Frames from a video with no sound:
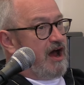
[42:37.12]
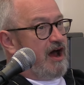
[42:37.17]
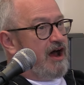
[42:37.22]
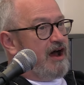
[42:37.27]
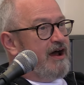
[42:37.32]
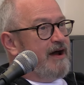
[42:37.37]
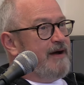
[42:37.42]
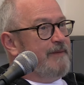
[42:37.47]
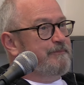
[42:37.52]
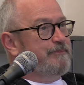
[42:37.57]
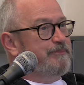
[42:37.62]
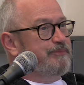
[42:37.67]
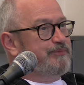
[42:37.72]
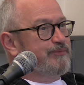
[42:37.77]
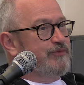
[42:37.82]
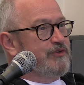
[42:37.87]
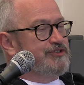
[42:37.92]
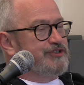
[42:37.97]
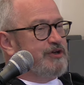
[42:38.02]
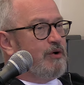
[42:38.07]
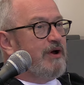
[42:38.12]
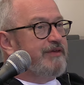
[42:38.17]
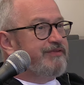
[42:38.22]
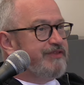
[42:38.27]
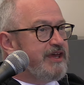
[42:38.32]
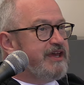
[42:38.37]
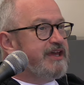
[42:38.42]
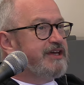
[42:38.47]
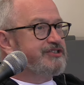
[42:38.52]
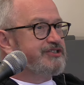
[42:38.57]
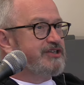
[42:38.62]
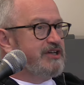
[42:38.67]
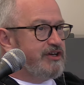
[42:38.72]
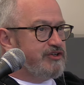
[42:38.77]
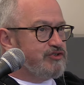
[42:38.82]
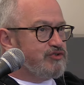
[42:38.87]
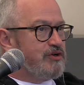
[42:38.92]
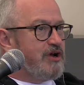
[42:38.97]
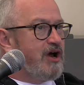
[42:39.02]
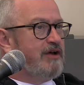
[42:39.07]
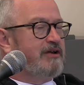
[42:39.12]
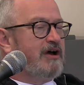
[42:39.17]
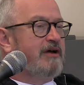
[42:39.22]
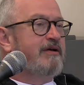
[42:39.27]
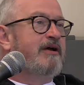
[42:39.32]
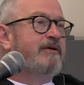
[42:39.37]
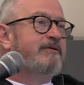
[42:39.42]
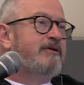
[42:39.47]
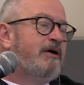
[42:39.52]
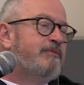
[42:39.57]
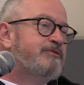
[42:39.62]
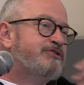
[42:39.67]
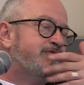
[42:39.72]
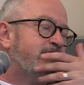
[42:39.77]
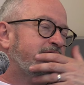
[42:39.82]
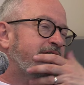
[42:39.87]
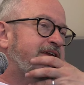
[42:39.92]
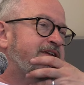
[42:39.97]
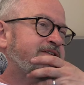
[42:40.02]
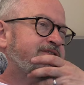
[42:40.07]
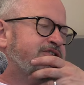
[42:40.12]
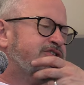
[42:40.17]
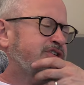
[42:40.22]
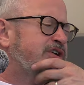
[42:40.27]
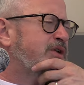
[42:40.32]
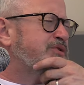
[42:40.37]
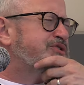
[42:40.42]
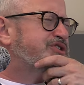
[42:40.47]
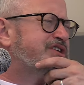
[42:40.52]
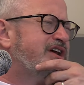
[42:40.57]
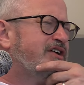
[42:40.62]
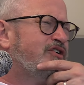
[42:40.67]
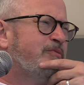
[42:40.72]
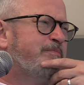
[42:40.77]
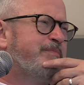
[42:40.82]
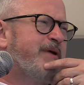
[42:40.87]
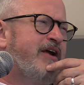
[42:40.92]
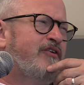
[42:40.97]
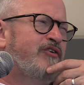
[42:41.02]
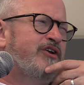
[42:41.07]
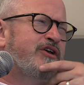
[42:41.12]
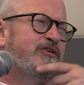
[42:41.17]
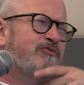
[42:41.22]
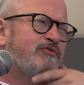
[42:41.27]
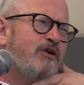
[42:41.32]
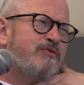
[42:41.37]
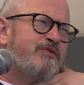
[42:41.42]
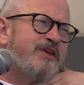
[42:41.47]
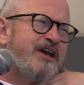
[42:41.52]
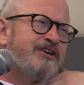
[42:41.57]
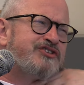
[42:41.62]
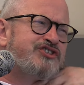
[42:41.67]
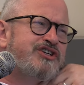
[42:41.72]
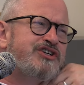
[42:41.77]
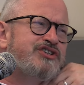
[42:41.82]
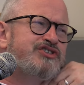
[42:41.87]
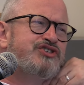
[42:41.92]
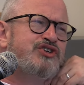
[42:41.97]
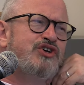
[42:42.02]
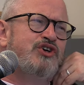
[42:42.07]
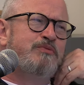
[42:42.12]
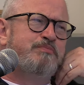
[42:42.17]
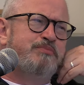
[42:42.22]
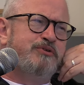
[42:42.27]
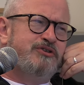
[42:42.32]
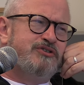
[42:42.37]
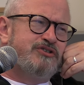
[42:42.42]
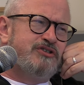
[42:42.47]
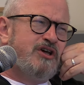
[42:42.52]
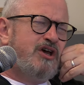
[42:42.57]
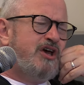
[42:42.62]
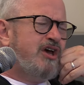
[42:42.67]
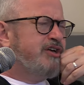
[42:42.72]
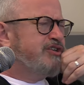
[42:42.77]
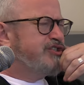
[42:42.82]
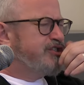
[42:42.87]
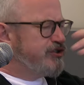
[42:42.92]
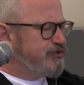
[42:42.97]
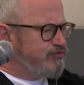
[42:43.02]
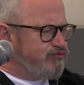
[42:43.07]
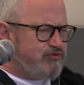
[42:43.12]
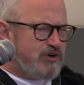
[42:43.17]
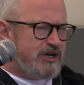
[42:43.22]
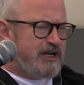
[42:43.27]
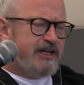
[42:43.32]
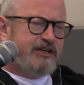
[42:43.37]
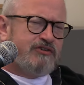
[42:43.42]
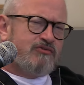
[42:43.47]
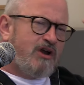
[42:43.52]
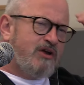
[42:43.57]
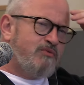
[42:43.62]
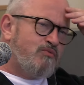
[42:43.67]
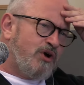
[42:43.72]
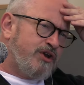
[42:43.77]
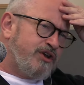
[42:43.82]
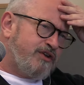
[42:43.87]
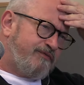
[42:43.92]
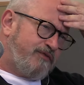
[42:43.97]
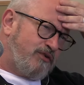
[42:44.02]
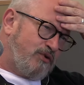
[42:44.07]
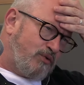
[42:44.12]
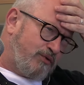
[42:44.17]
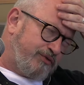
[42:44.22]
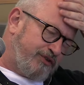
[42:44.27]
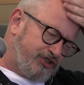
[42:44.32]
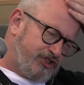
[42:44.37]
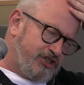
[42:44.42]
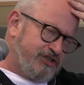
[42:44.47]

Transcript: Um, so I think it's an interest. I, I, I, was doing an interview. Do you know Sarah Perry, who wrote The Essex Serpent? I don't know. She's really great, wonderful author.